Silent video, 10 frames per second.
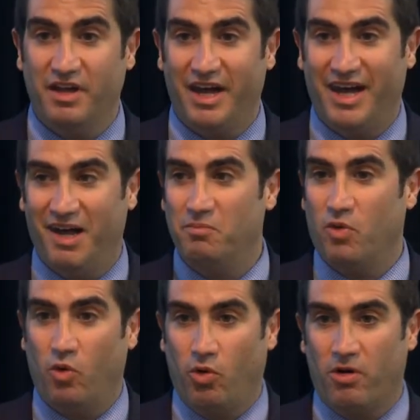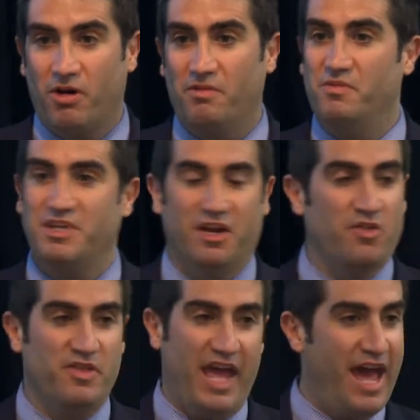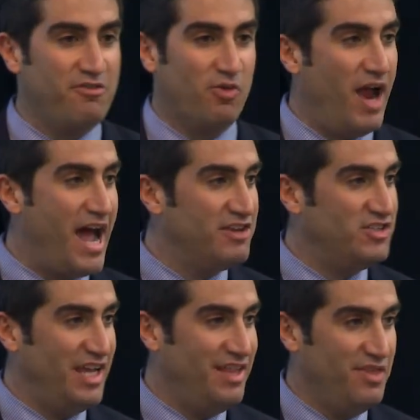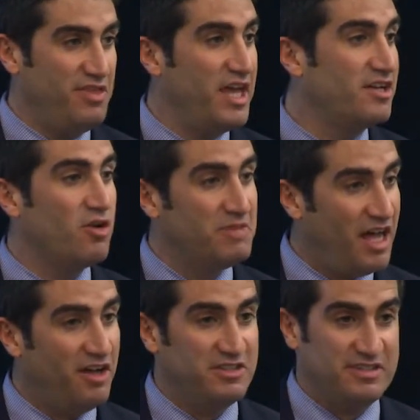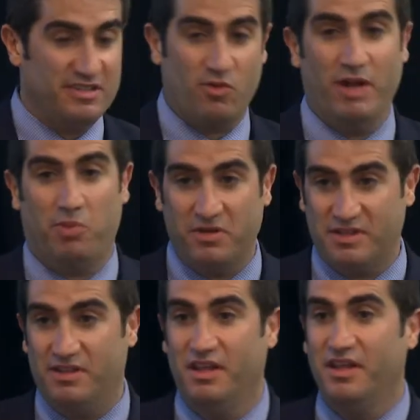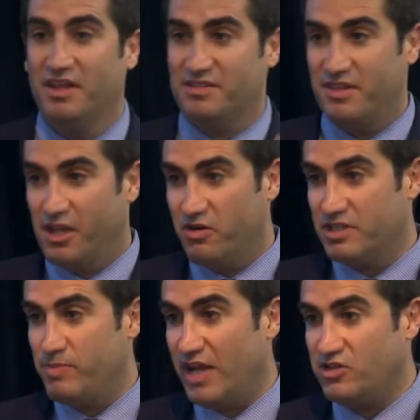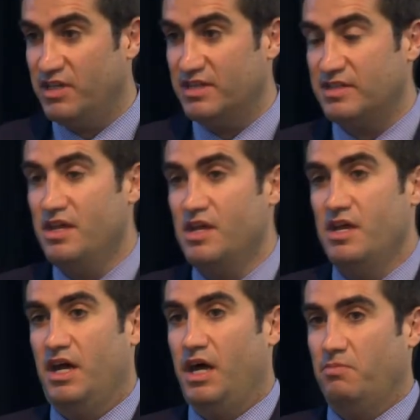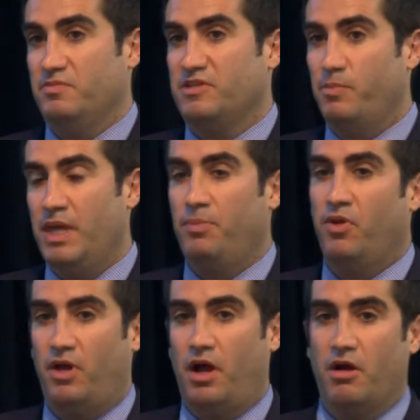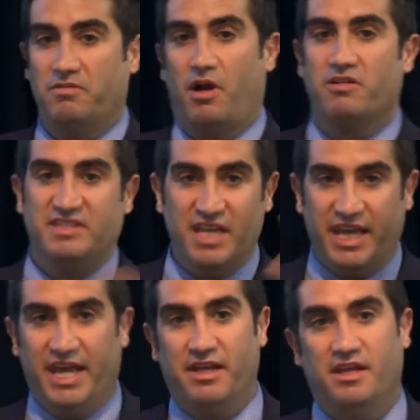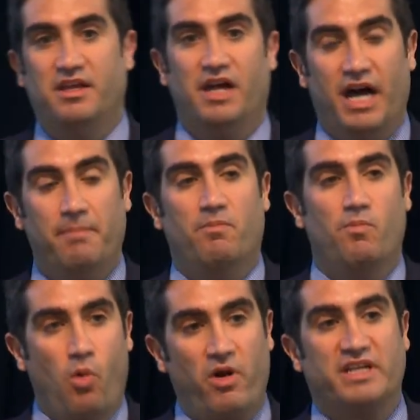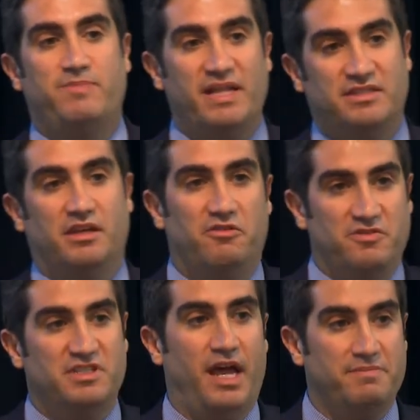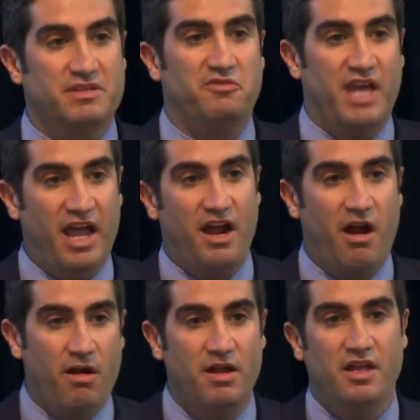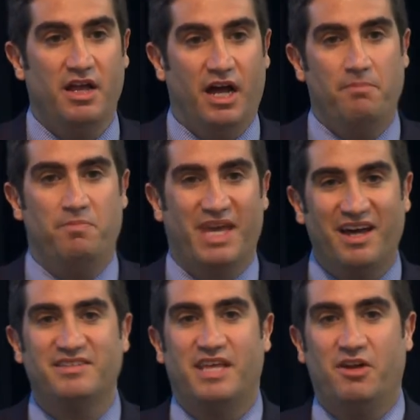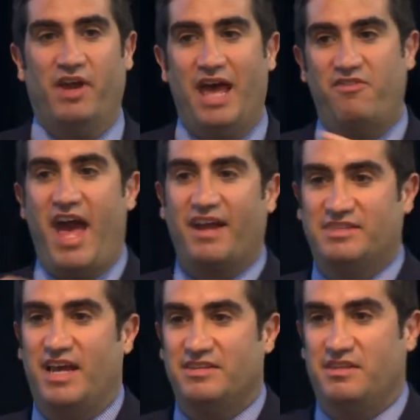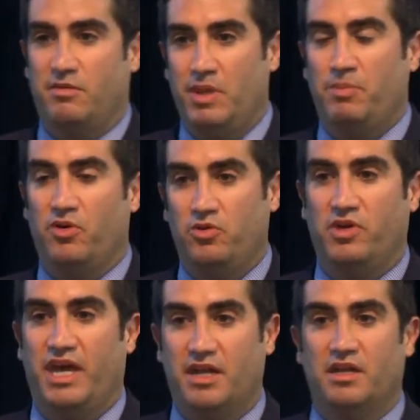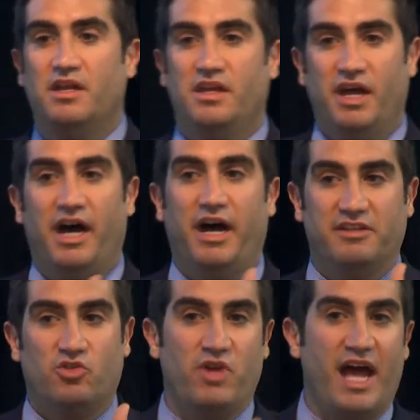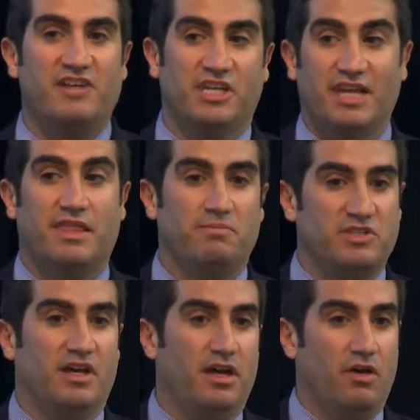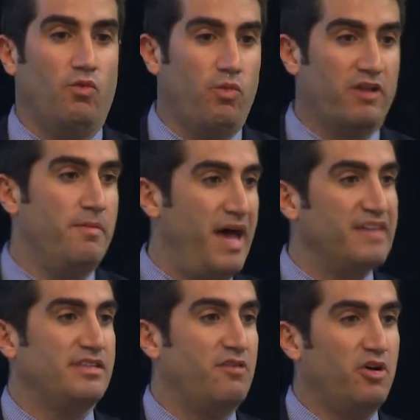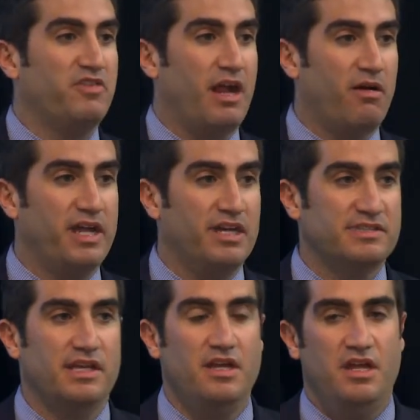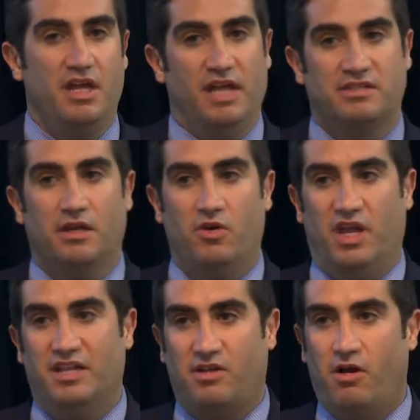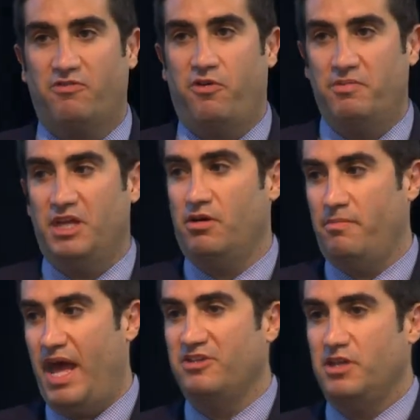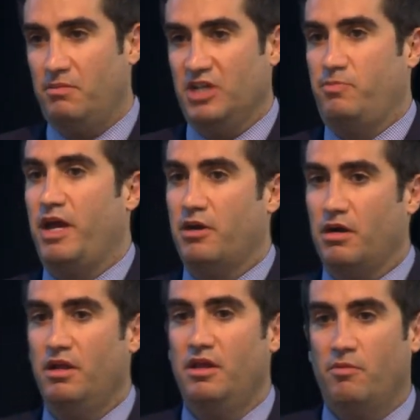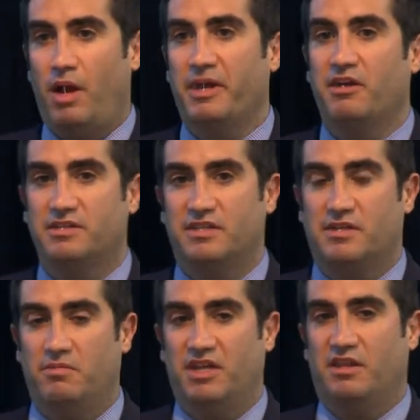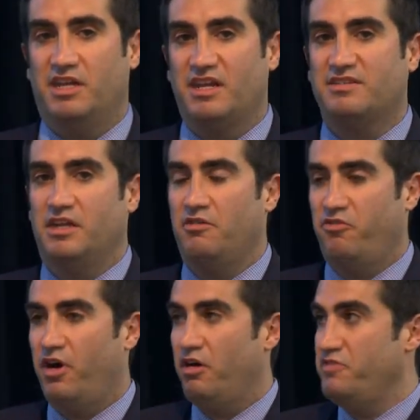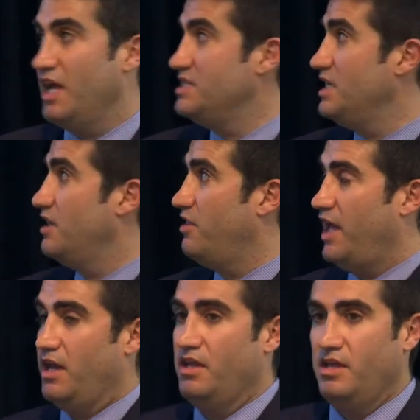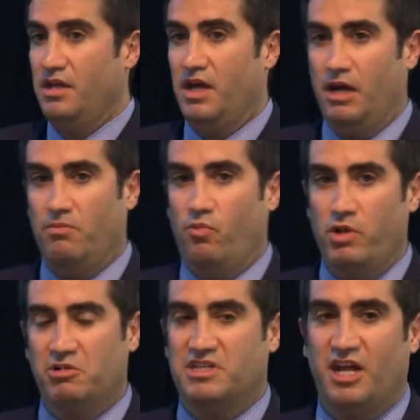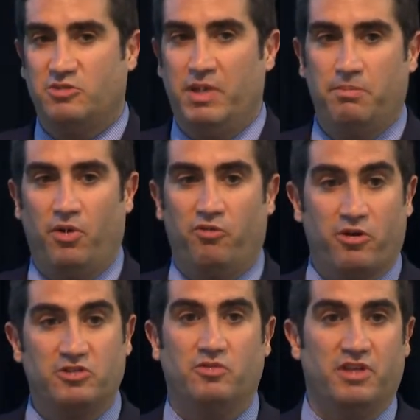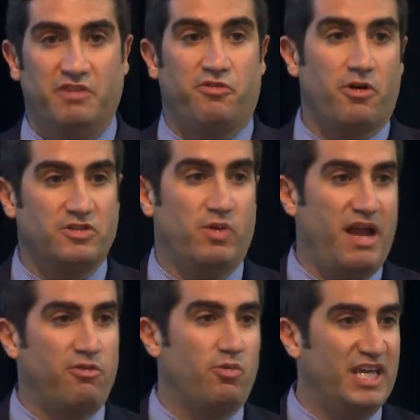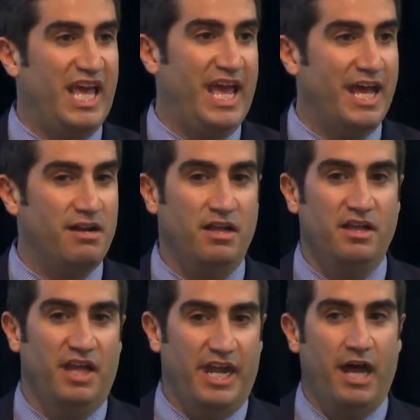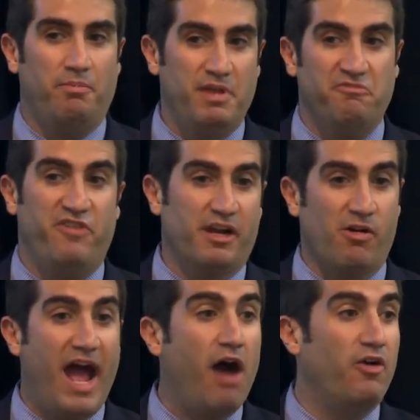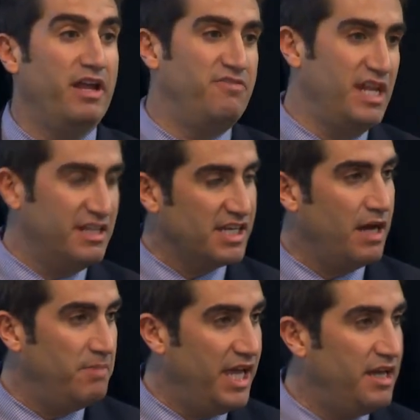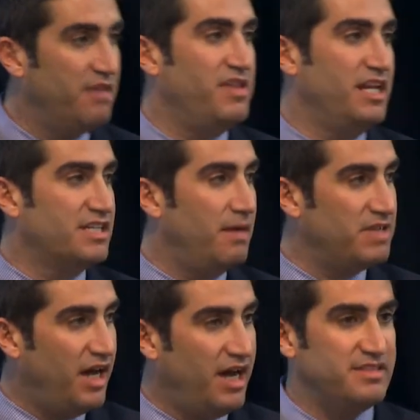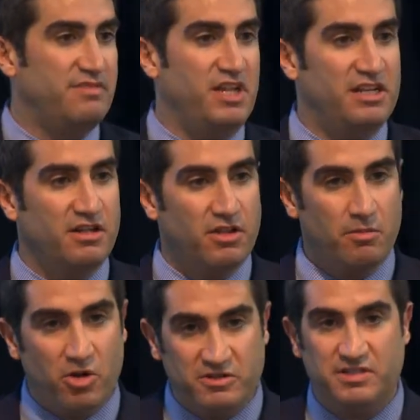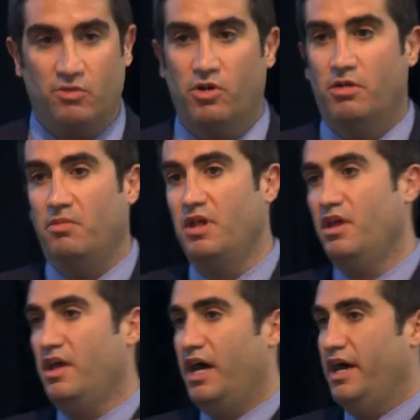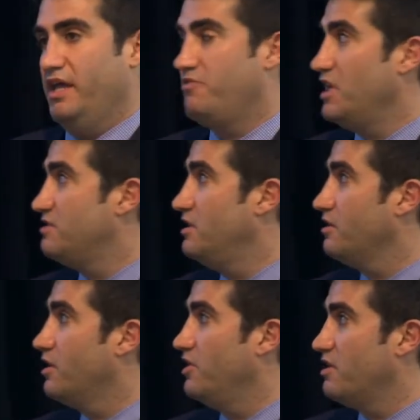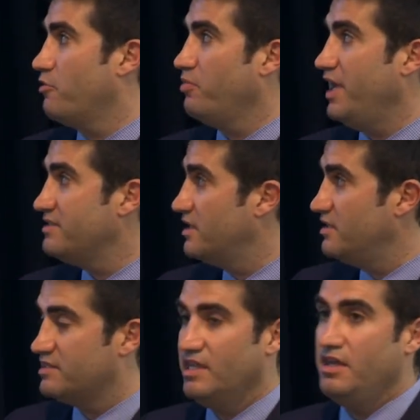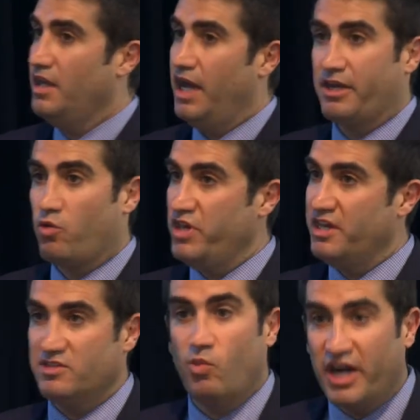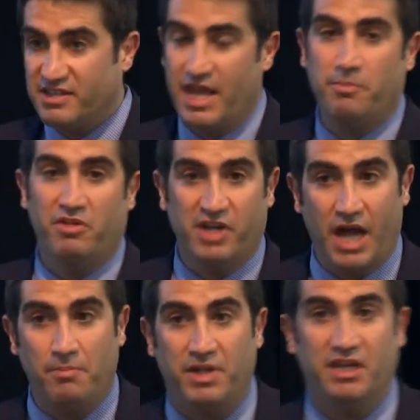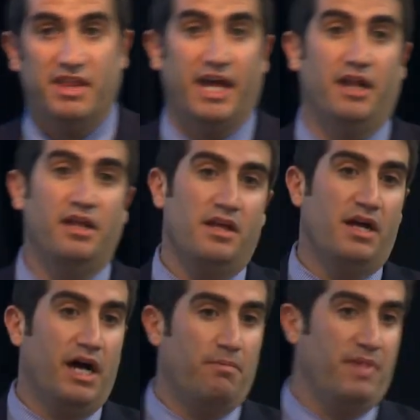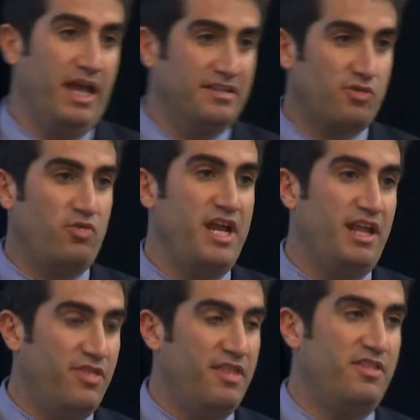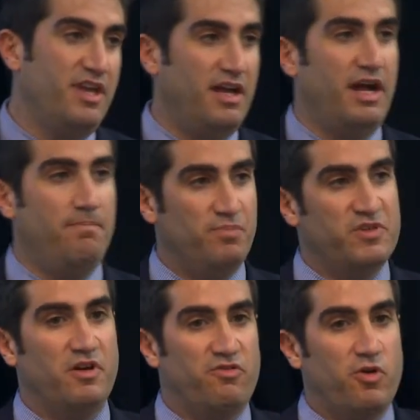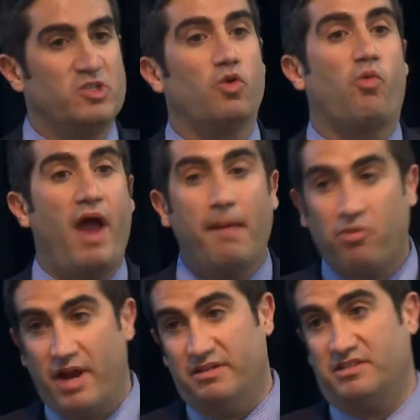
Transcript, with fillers: Um, or you know they have a rash and they think a dermatologist is the right person, so they go to a specialist. Um, so people are, are seeking um, more expensive types of care um, because they don't have access to the people who can uh, triage and get them to where the best level of care is. And so it's hard for me to imagine a much better primary care system that, that doesn't involve the idea that um, we would touch people virtually first whenever we can, and help them figure out if they need to come in, if they need to come to us, if they need to go to the emergency room, uh, if they need to go to different places. Uh, Carena is one example of a company that um, has created the um, sort of virtual wraparound